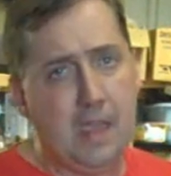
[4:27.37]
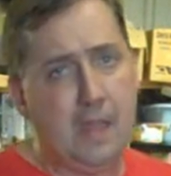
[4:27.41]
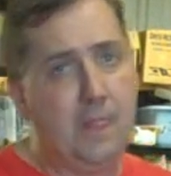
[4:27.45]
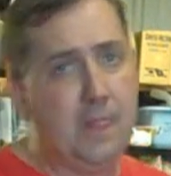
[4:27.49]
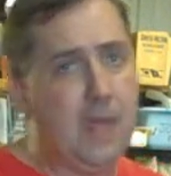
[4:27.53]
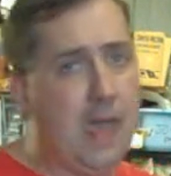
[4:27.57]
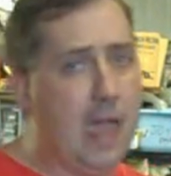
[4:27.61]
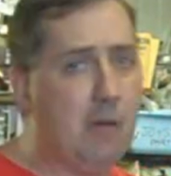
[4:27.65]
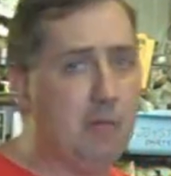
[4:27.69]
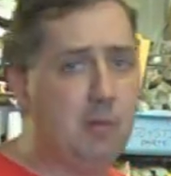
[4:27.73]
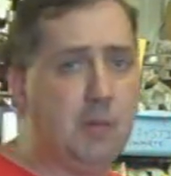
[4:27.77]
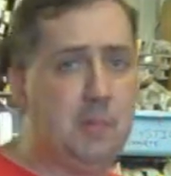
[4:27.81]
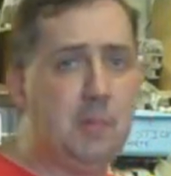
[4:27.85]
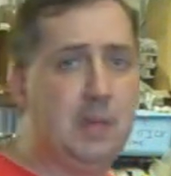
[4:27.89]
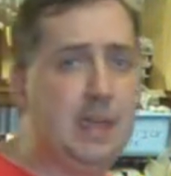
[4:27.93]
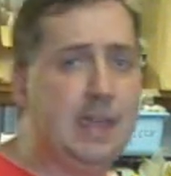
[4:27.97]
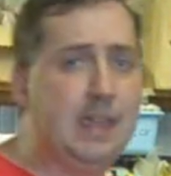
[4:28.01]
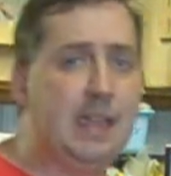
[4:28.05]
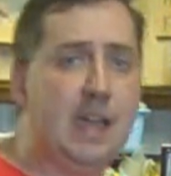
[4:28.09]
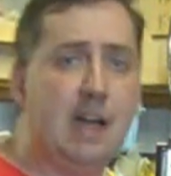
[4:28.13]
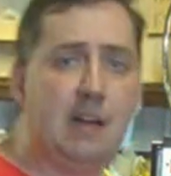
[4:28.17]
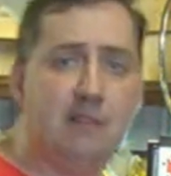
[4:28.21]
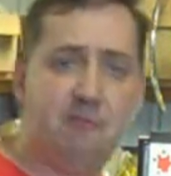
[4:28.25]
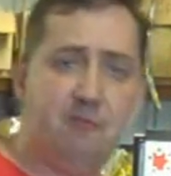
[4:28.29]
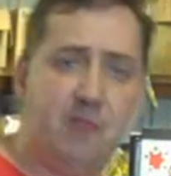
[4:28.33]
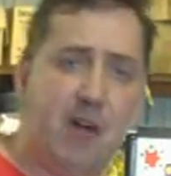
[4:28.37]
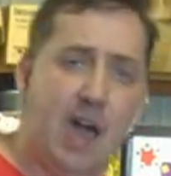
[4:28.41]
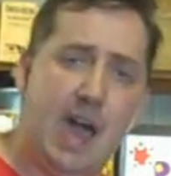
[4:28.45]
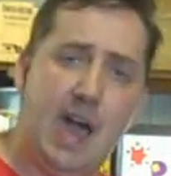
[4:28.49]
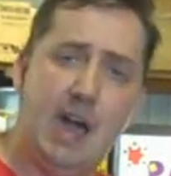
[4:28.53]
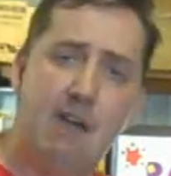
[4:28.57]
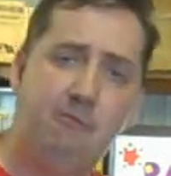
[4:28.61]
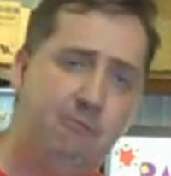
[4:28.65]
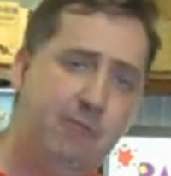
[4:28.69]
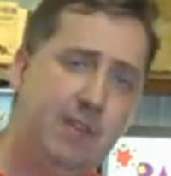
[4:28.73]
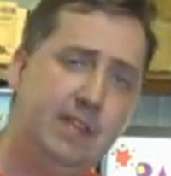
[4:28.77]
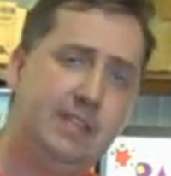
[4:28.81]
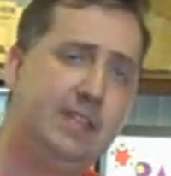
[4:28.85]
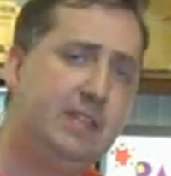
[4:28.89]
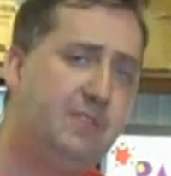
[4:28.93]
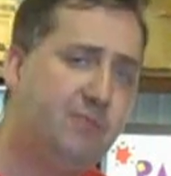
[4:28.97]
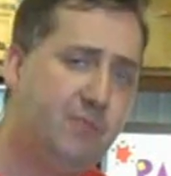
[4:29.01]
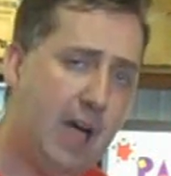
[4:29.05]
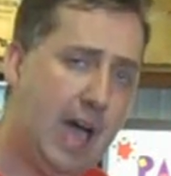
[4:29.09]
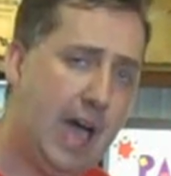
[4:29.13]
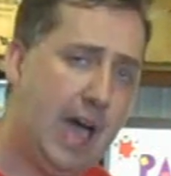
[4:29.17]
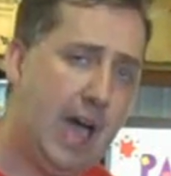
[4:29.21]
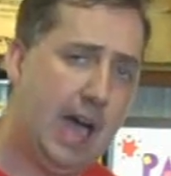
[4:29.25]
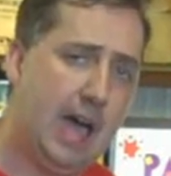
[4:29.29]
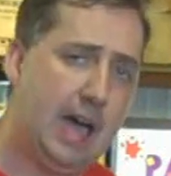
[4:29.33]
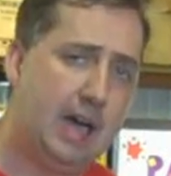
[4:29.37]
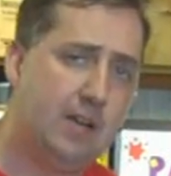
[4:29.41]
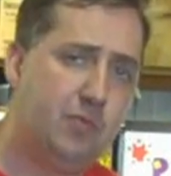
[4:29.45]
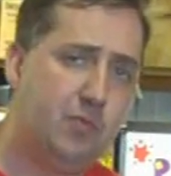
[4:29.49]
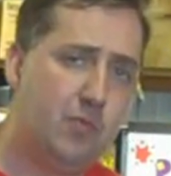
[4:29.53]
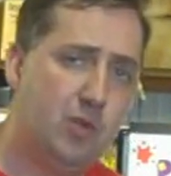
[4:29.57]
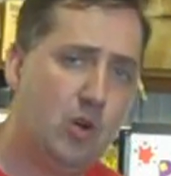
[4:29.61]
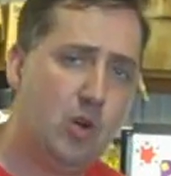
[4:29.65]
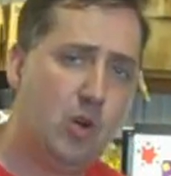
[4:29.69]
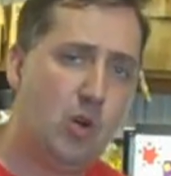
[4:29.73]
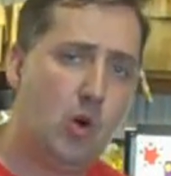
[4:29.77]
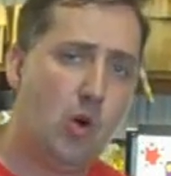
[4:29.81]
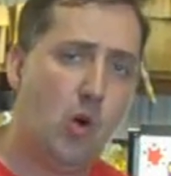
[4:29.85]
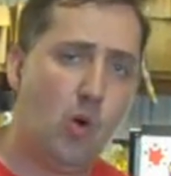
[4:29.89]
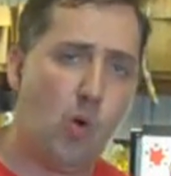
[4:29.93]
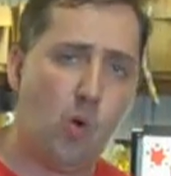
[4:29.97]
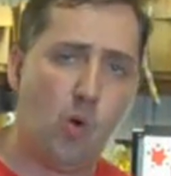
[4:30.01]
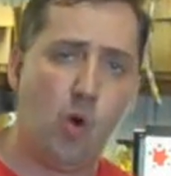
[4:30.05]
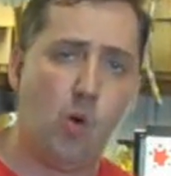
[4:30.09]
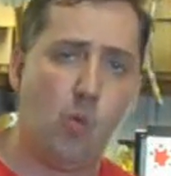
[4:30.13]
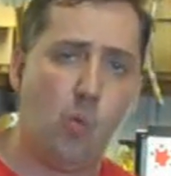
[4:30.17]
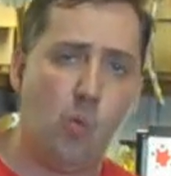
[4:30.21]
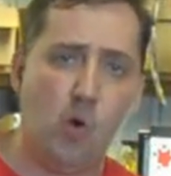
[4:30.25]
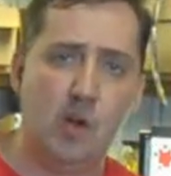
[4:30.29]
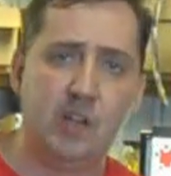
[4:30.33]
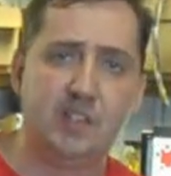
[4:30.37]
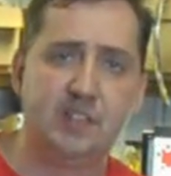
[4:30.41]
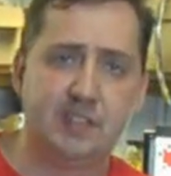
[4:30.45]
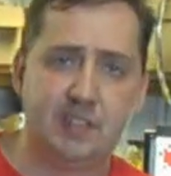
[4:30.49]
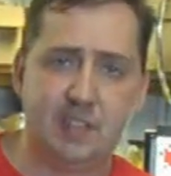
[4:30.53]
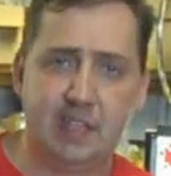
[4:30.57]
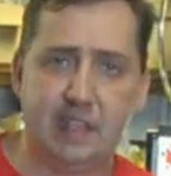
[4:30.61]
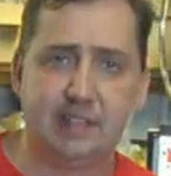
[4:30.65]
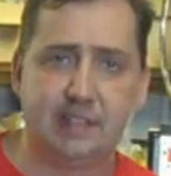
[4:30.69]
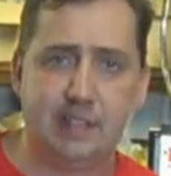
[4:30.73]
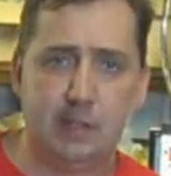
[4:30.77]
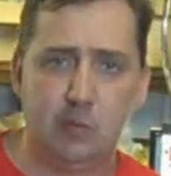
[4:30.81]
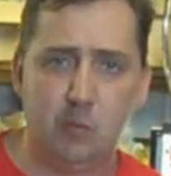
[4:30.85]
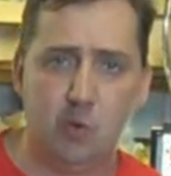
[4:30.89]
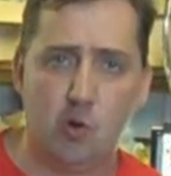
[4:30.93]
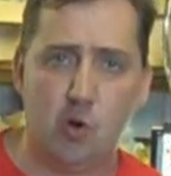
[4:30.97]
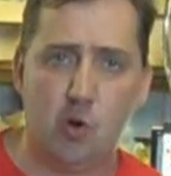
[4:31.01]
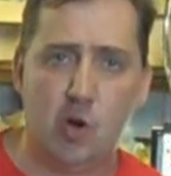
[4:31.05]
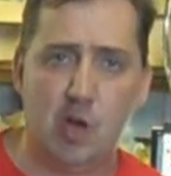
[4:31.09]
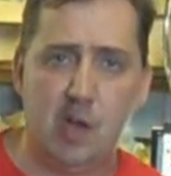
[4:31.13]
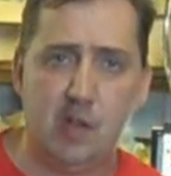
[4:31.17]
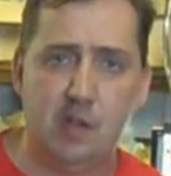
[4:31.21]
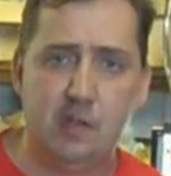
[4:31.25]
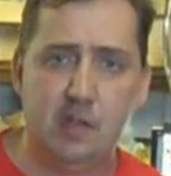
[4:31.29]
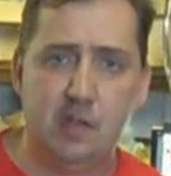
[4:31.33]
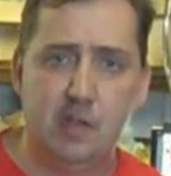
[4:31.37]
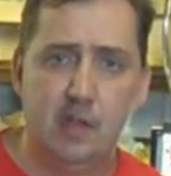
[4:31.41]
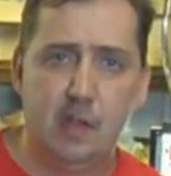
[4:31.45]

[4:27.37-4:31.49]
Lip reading: That would be a 555 or a 161.